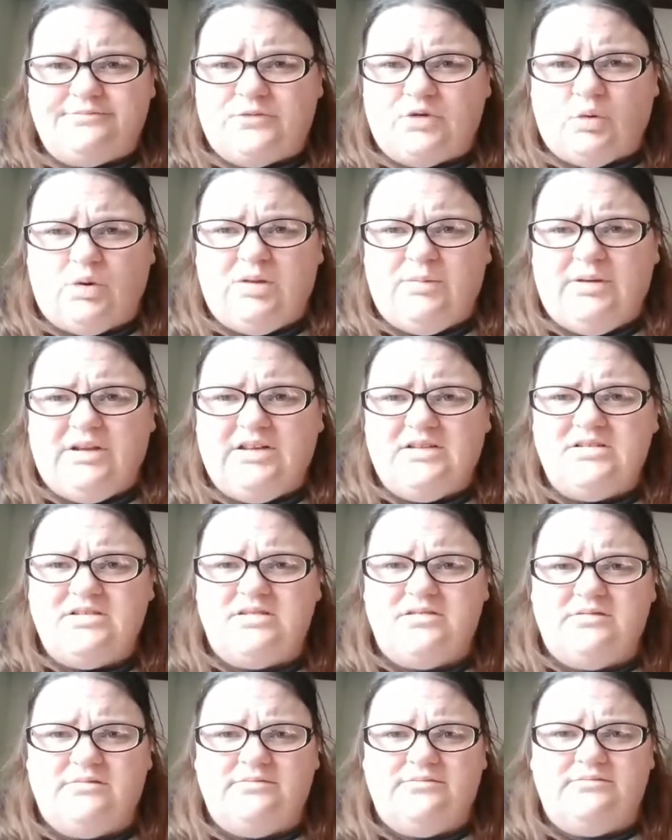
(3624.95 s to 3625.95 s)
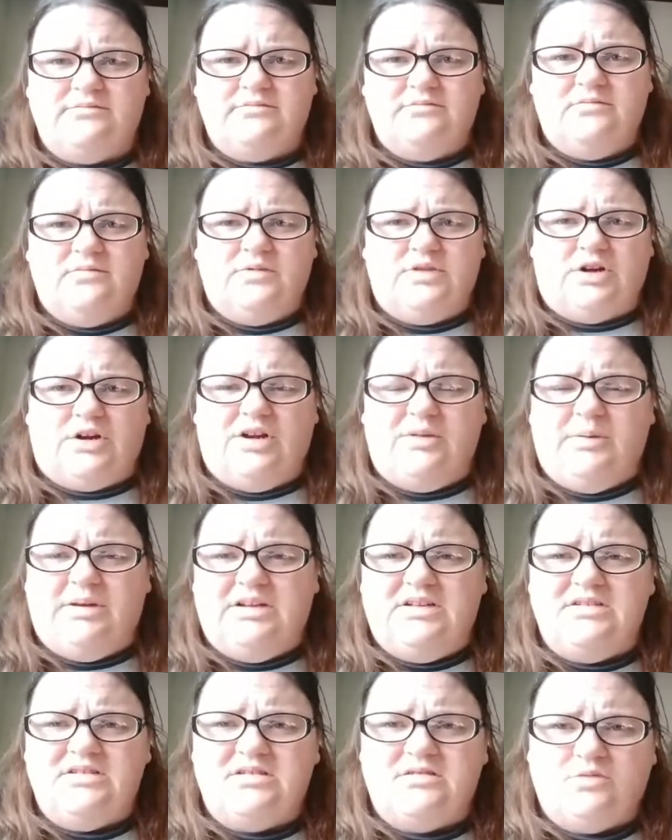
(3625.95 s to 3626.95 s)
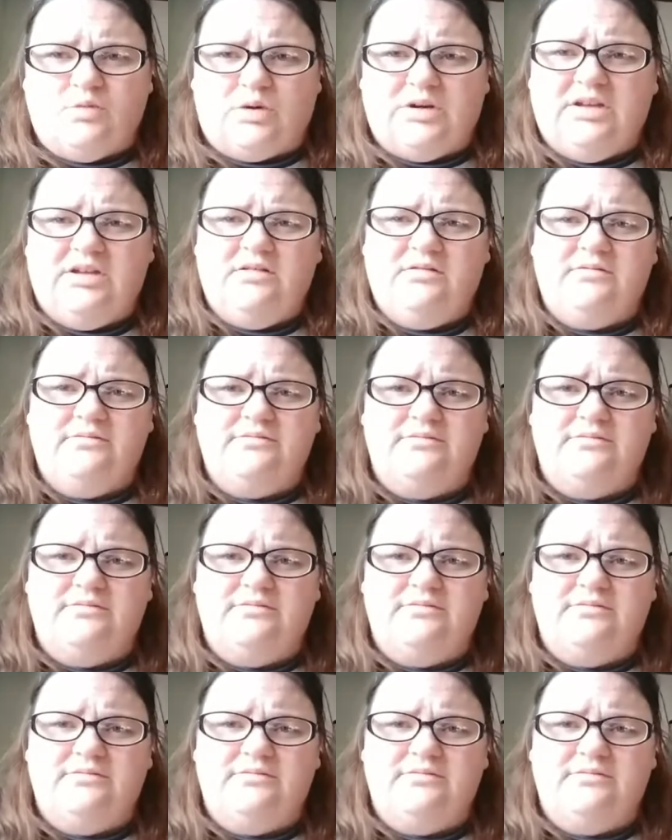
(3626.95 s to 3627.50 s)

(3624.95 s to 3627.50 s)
20 minutes, 30 minutes, 20.